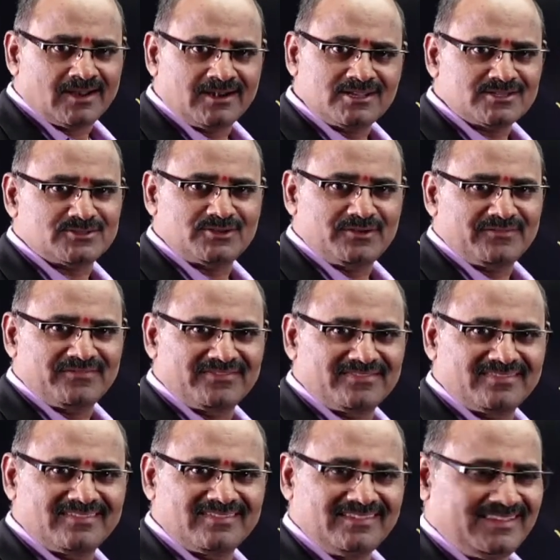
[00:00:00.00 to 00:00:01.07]
Understood?
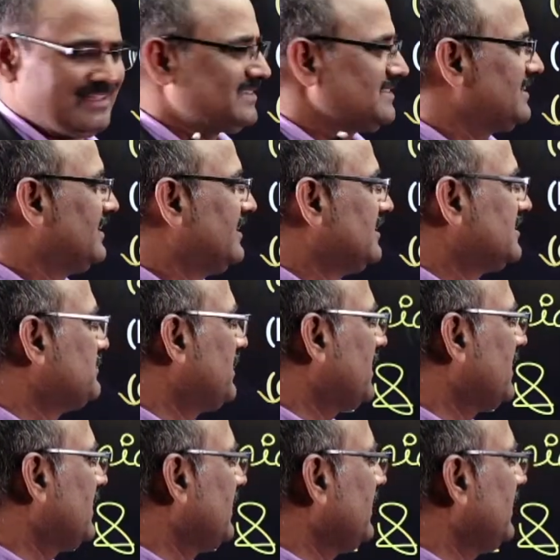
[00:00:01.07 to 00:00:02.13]
Yes.
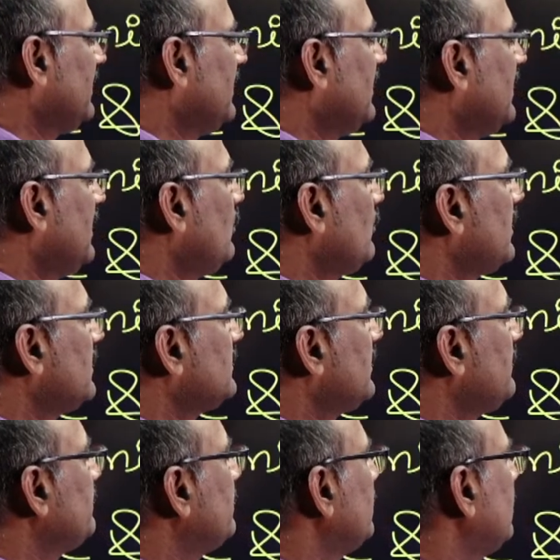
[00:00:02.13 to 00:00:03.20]
Similarly, look at the